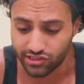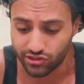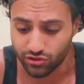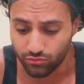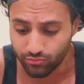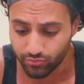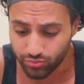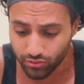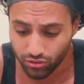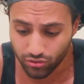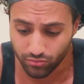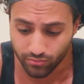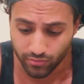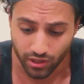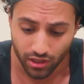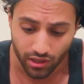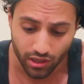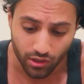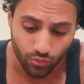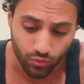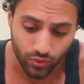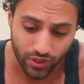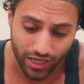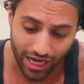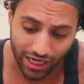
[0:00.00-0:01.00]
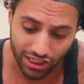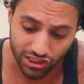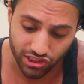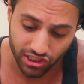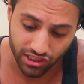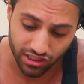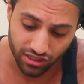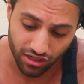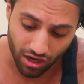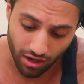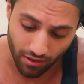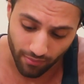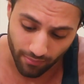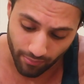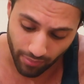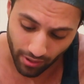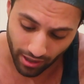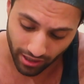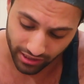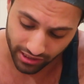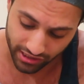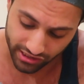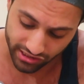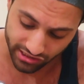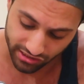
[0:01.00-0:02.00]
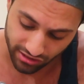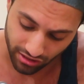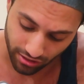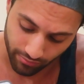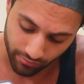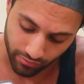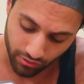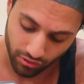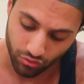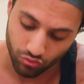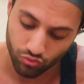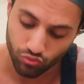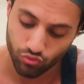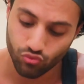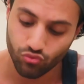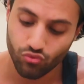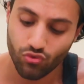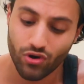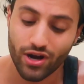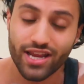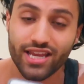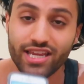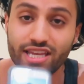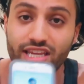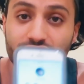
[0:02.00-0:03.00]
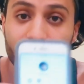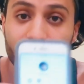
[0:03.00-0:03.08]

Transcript: So boom, we actually got Bonnie's number right